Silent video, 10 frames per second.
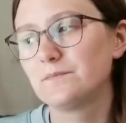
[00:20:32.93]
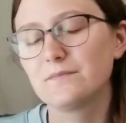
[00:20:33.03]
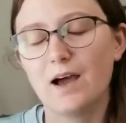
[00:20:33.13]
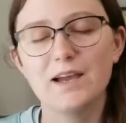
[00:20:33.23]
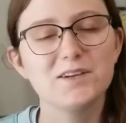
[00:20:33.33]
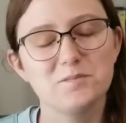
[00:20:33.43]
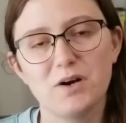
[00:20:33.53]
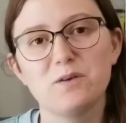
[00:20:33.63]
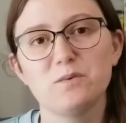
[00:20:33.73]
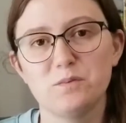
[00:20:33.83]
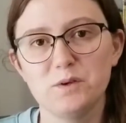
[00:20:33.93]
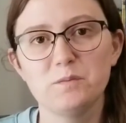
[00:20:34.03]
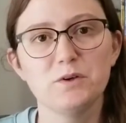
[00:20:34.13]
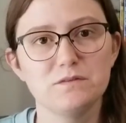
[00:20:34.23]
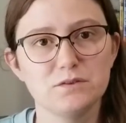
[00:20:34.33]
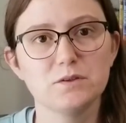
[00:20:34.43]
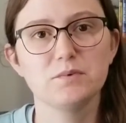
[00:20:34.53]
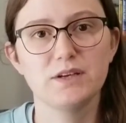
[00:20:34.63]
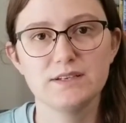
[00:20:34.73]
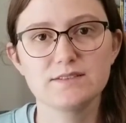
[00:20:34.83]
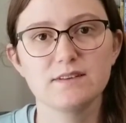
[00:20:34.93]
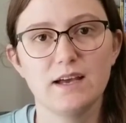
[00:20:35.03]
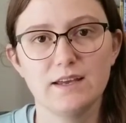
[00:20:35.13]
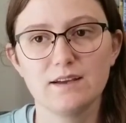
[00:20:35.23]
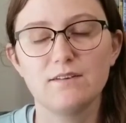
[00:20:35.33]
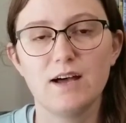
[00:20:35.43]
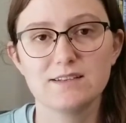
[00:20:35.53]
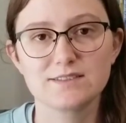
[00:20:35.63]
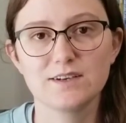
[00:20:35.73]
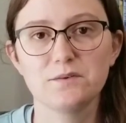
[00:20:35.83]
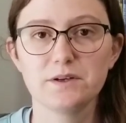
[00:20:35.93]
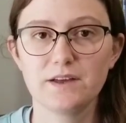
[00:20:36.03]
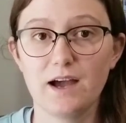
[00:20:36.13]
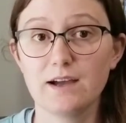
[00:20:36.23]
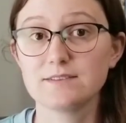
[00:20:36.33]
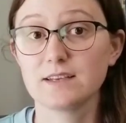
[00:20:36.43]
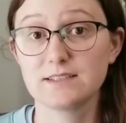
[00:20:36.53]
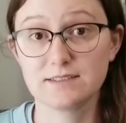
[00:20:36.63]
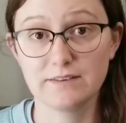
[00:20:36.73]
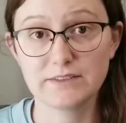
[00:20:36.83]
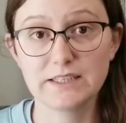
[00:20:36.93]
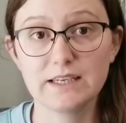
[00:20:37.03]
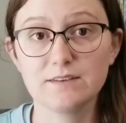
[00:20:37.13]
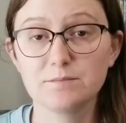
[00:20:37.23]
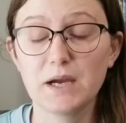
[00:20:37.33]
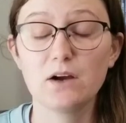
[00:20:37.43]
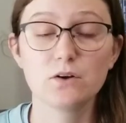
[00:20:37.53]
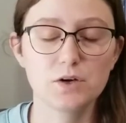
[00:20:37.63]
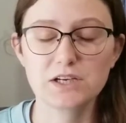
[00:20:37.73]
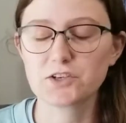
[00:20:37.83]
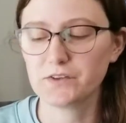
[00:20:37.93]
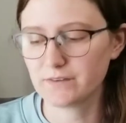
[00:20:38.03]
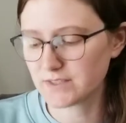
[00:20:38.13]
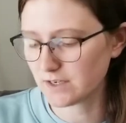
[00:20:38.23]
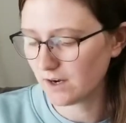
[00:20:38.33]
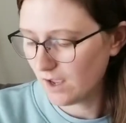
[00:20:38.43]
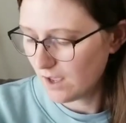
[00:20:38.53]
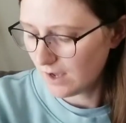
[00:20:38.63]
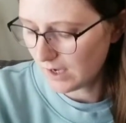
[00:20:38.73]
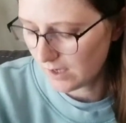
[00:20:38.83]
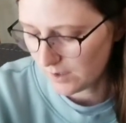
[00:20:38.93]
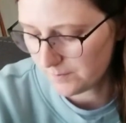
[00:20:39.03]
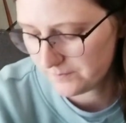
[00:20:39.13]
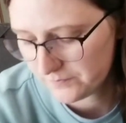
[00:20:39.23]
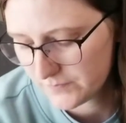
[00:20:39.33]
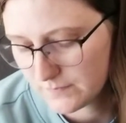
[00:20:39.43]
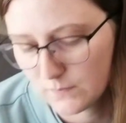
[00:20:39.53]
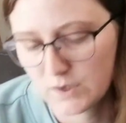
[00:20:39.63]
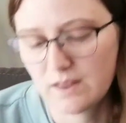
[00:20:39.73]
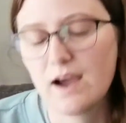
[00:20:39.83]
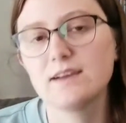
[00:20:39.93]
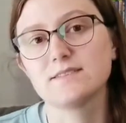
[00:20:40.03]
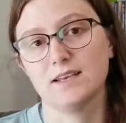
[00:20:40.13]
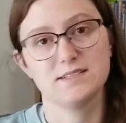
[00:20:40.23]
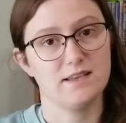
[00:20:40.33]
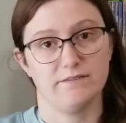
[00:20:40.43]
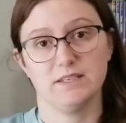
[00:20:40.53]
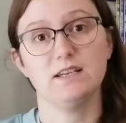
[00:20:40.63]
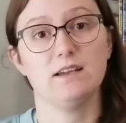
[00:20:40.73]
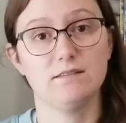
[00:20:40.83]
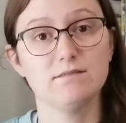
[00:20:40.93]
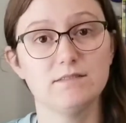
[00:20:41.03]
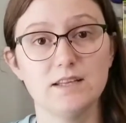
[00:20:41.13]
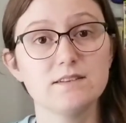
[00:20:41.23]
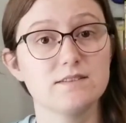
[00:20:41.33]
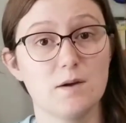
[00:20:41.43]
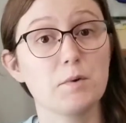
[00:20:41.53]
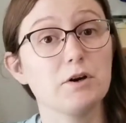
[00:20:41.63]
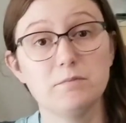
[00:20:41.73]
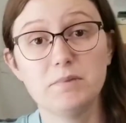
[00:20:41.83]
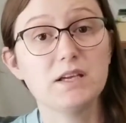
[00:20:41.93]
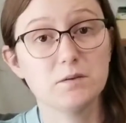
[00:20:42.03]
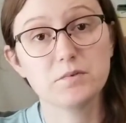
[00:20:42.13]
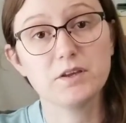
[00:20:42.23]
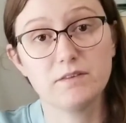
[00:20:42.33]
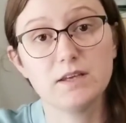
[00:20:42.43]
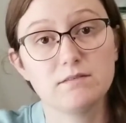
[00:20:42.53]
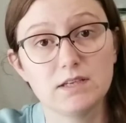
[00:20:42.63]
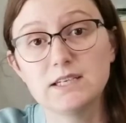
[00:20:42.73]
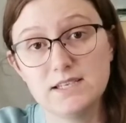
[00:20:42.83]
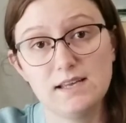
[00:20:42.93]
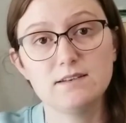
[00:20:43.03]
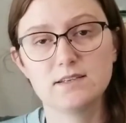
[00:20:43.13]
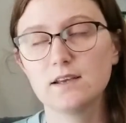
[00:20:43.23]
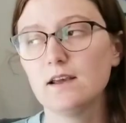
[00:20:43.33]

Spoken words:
I could probably move to a place like Alaska where the high's like 70. My uncle actually lives there, where the high's like 70 in the summer and be completely content.